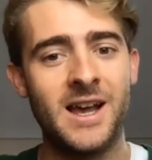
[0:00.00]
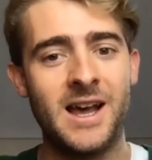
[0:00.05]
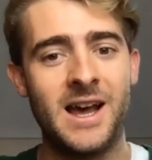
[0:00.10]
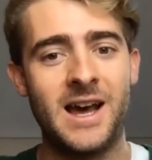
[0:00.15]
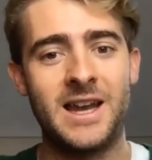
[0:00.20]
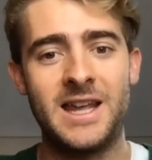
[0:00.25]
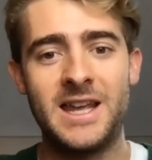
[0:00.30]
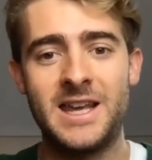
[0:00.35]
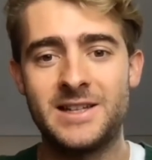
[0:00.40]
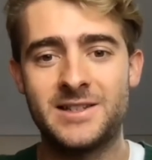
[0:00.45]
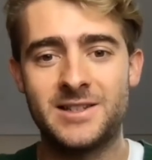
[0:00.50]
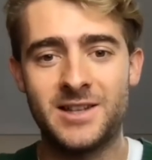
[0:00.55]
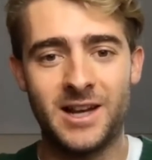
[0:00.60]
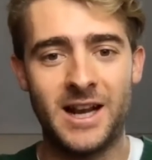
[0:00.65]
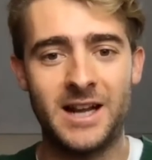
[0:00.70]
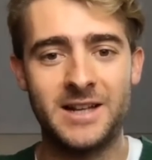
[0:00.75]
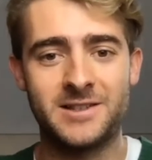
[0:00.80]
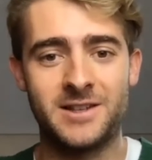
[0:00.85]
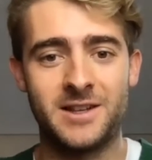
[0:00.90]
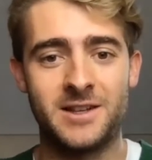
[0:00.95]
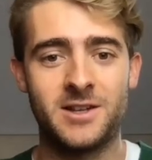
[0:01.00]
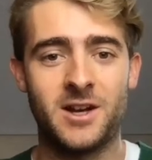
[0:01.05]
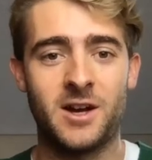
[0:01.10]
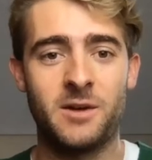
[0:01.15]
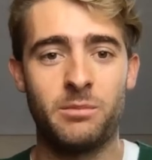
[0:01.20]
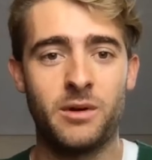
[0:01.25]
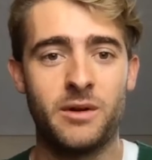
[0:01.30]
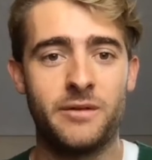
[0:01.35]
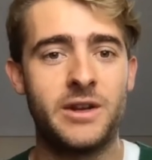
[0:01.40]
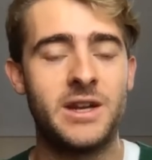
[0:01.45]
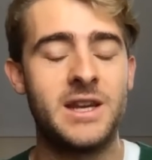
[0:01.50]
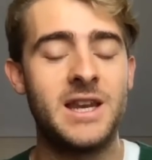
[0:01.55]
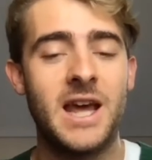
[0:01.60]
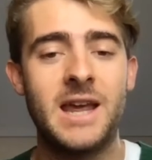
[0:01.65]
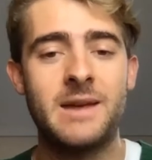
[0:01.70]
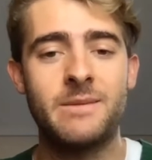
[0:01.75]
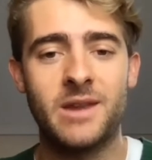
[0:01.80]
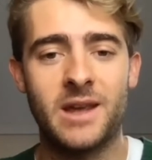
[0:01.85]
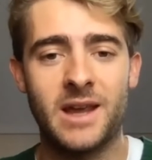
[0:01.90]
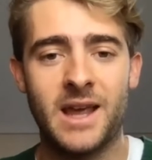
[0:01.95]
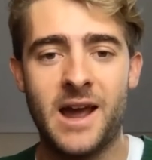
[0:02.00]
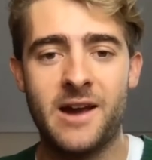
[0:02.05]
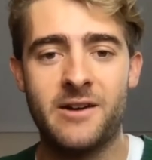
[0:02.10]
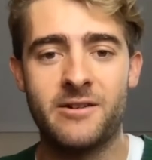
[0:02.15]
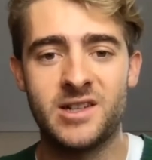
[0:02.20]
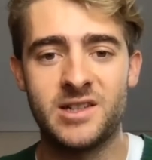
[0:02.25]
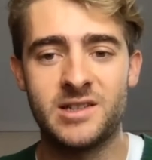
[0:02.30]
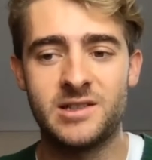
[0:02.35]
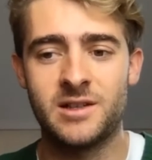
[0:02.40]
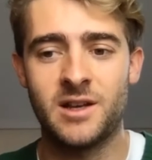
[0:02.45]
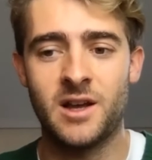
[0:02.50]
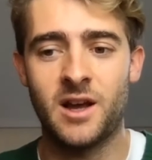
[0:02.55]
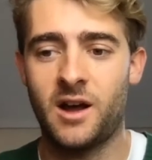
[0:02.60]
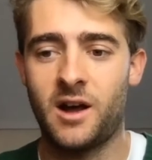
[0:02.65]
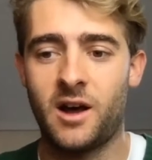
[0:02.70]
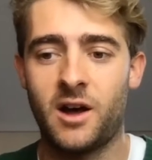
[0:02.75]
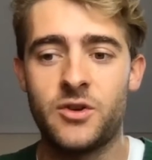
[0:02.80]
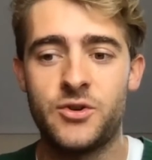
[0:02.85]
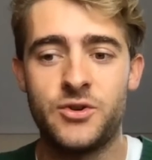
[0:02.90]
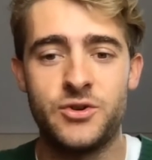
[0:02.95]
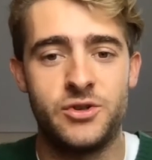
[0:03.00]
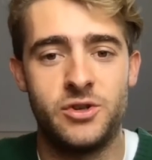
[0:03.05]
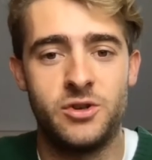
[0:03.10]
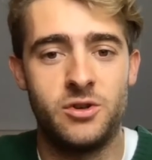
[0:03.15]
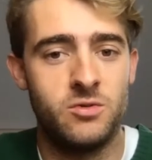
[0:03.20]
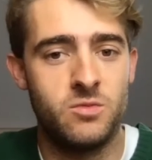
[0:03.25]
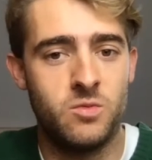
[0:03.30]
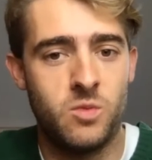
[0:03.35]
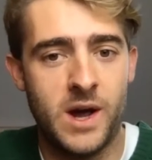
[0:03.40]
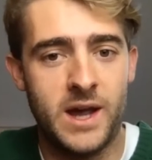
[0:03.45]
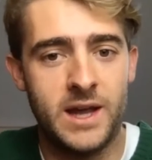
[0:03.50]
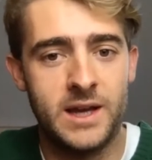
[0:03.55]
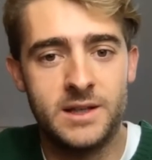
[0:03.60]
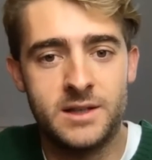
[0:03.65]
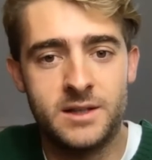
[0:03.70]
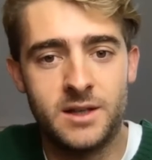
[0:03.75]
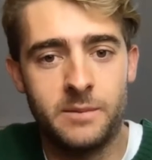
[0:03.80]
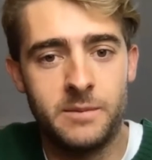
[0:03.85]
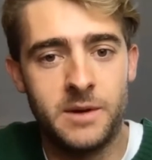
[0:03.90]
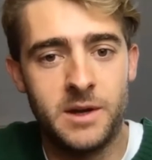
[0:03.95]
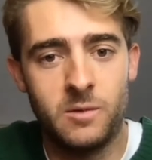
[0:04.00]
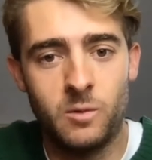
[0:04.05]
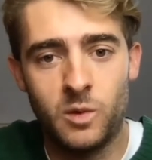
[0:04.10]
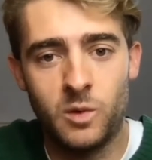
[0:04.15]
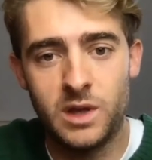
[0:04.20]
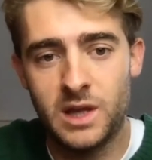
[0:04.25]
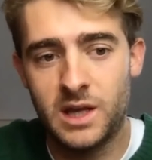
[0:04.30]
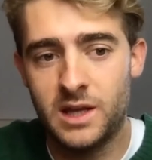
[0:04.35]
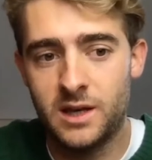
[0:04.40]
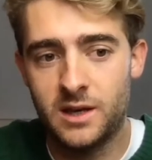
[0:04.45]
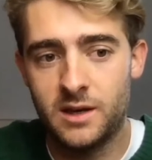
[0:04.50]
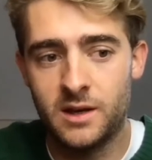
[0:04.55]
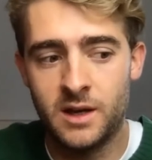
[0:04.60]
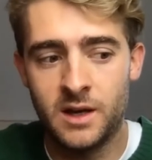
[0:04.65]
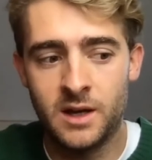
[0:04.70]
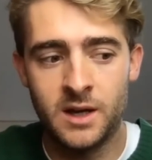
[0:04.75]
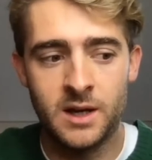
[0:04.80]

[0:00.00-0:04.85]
And he is a classic example of a name that carries undue weight. I mean, within